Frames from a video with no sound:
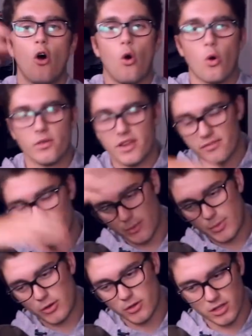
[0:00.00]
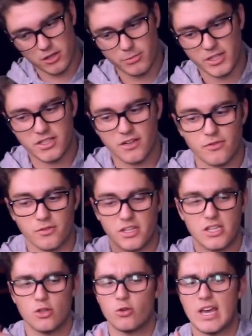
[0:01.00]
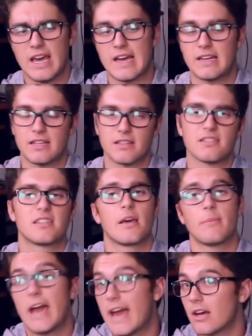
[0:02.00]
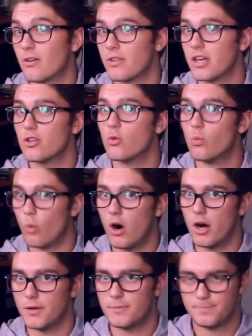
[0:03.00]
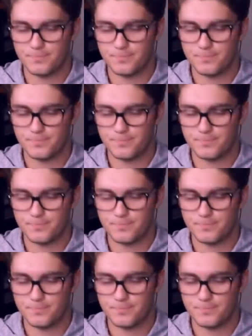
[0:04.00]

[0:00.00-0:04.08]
or they flip out a little bit differently and you can't get the same angle that you want.